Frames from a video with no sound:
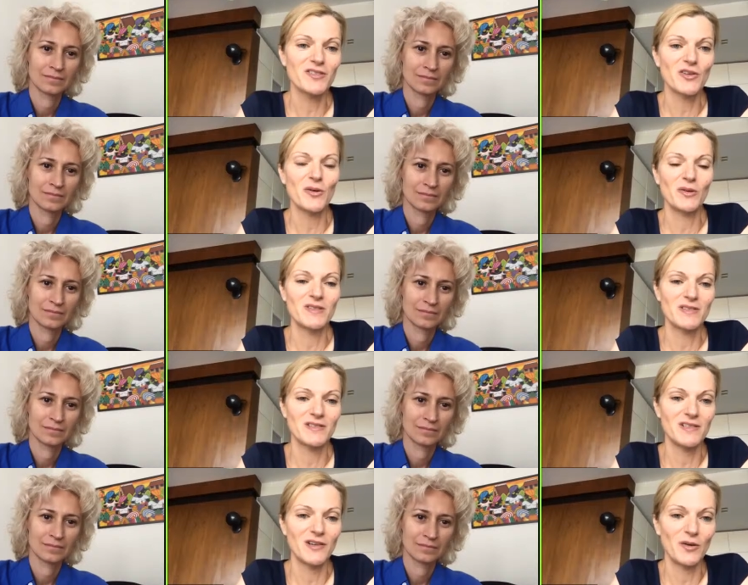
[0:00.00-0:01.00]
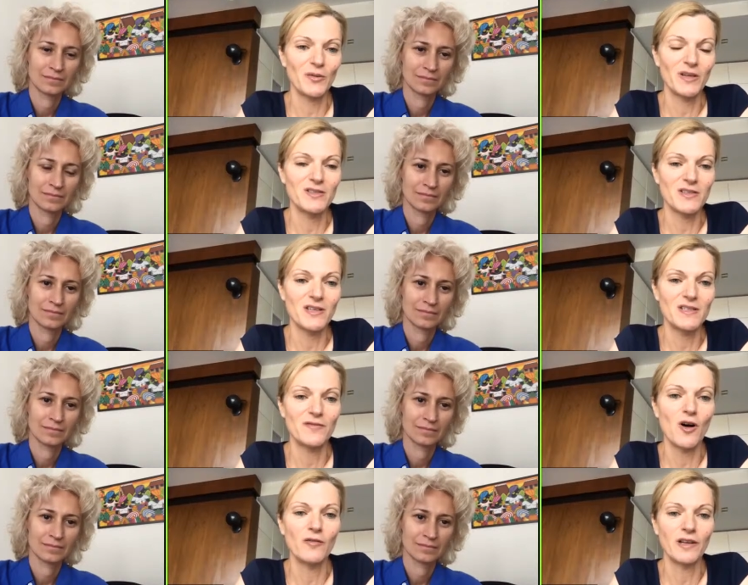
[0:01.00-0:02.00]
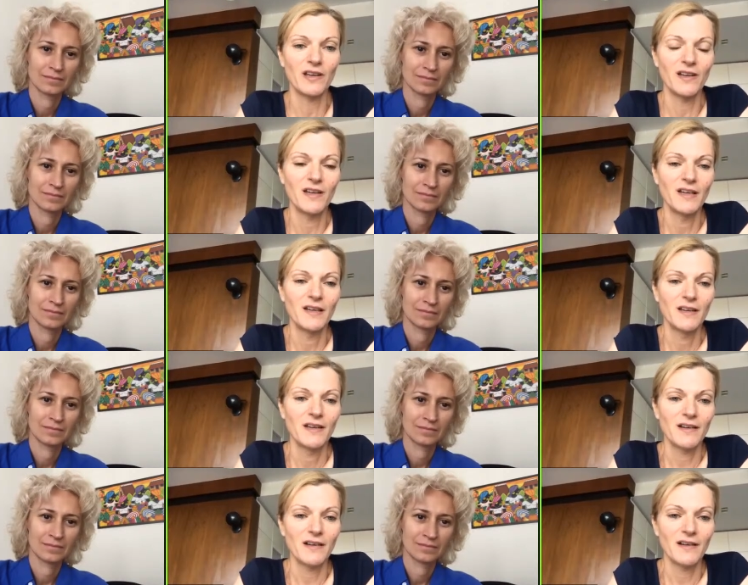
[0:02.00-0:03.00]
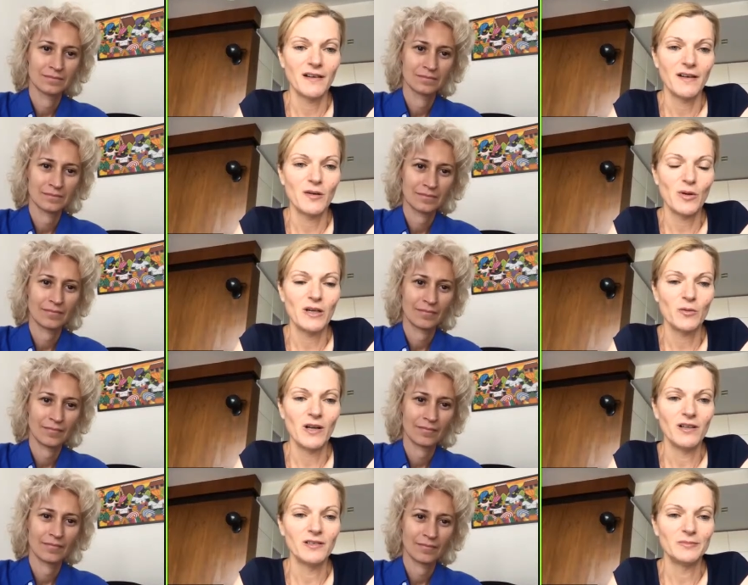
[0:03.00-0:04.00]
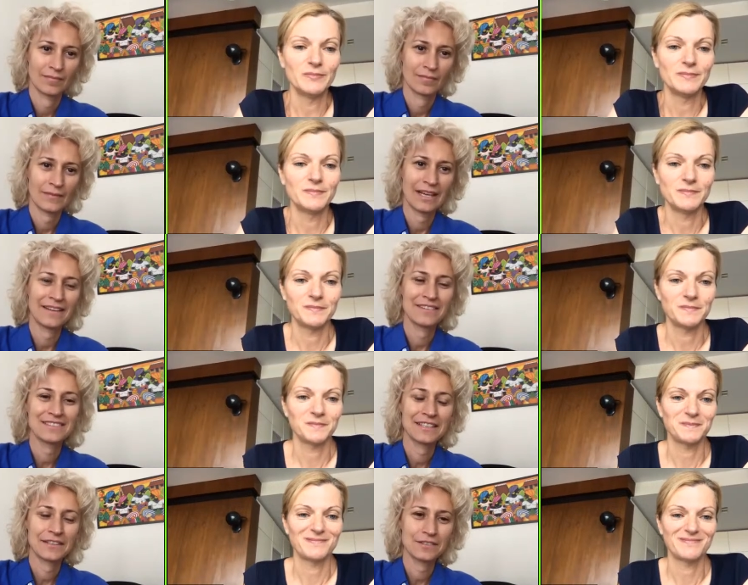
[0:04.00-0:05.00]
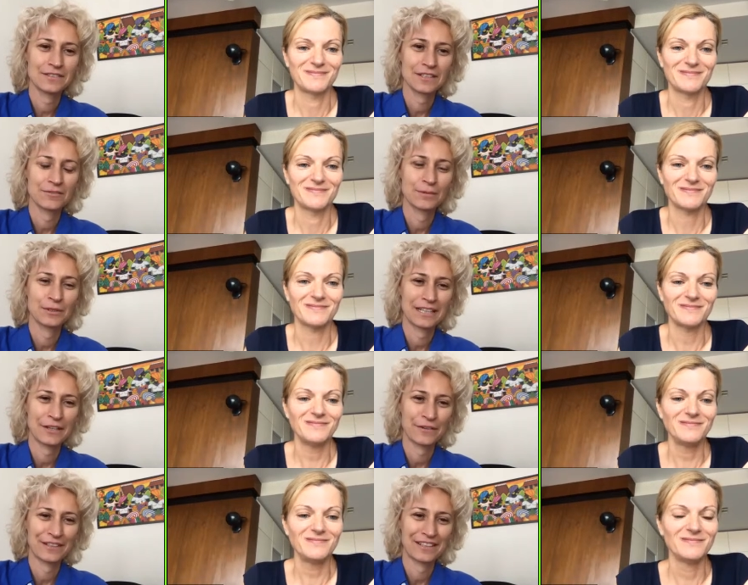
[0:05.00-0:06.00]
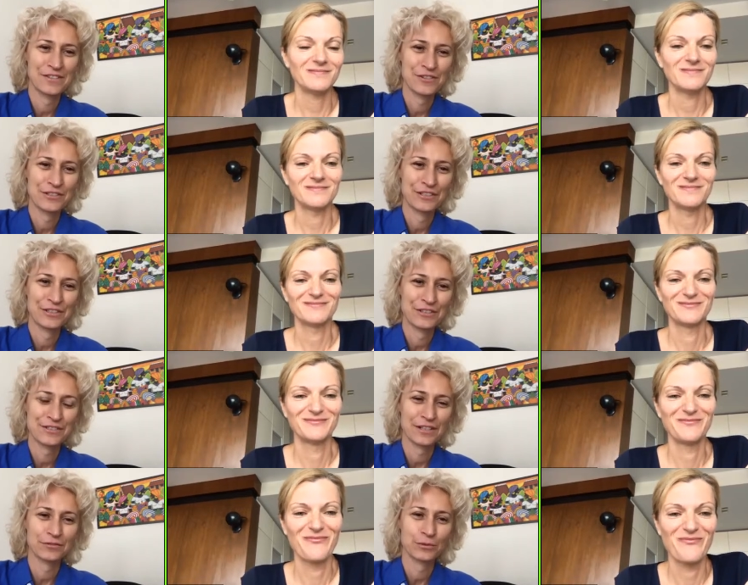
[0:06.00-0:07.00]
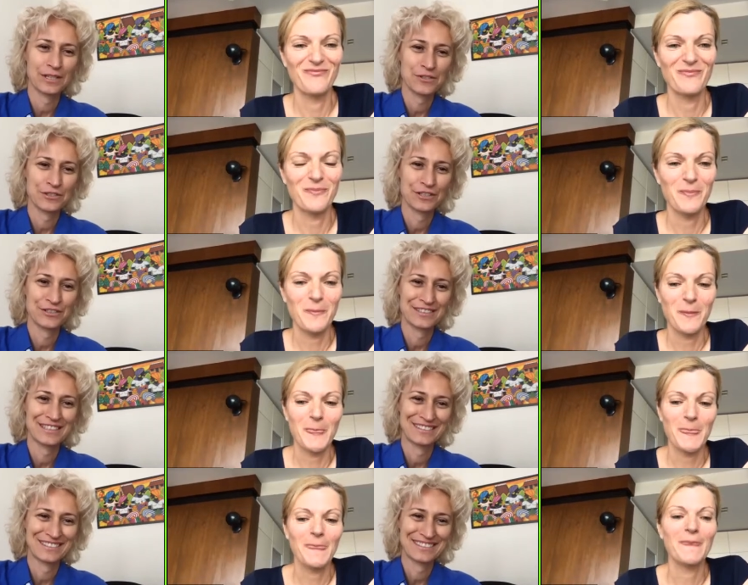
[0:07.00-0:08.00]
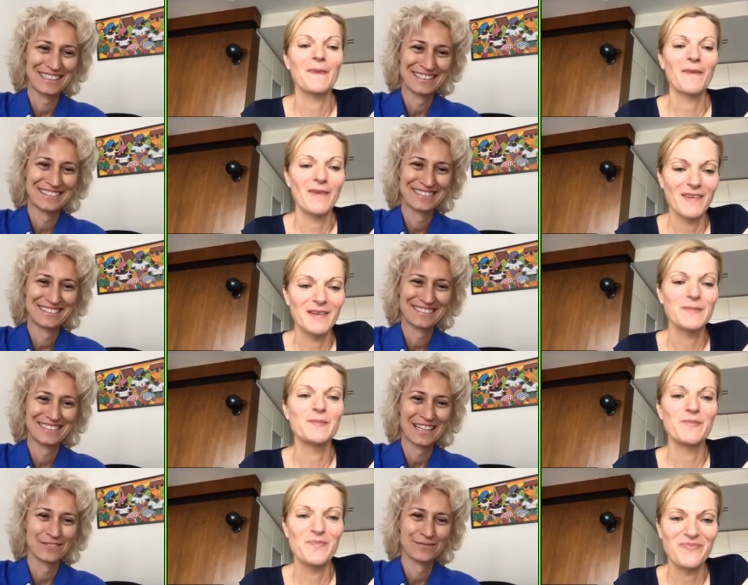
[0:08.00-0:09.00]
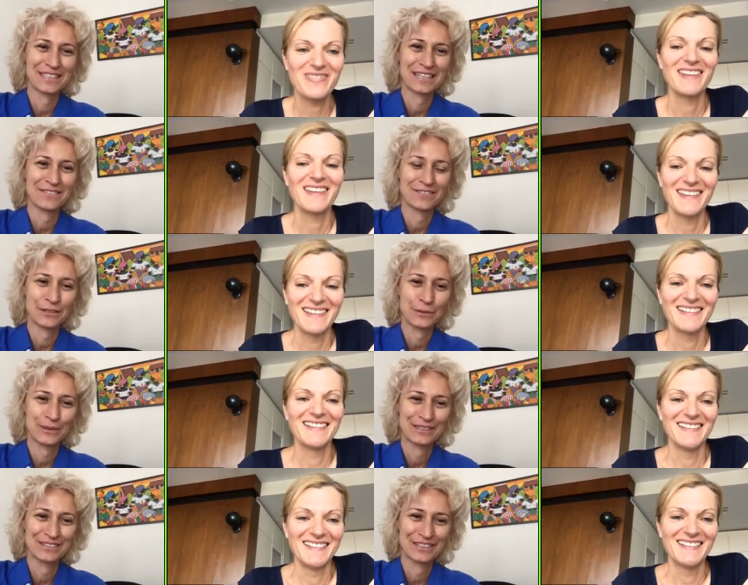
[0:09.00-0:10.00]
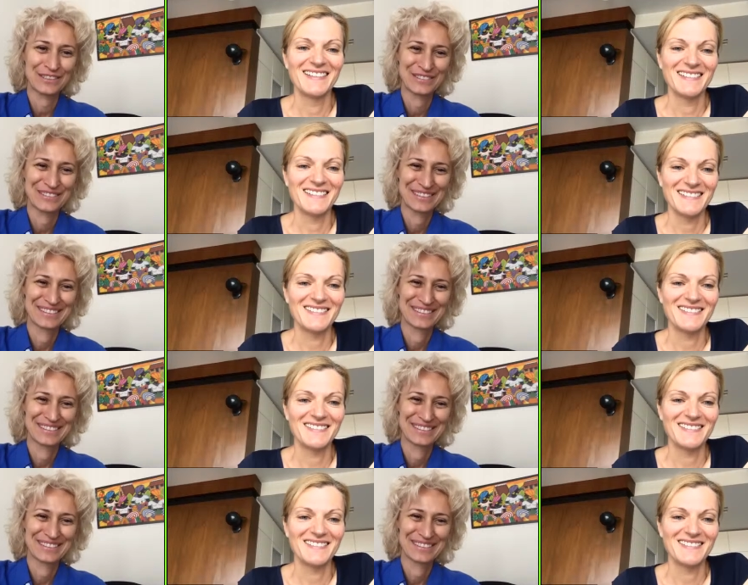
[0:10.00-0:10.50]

Speaker 1: so it's you know it's it's evolving uh, quite well and the
Speaker 2: skills of bulgarian engineers software engineers data scientists have become very well known